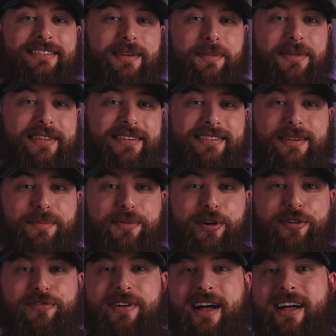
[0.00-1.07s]
some of the scent
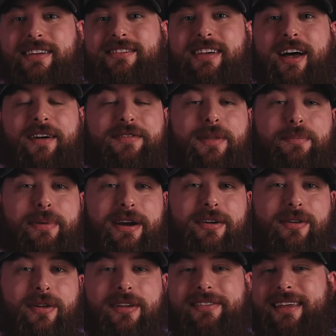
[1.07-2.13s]
profiles of the
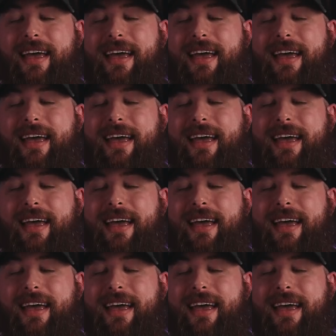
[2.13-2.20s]
beard oils.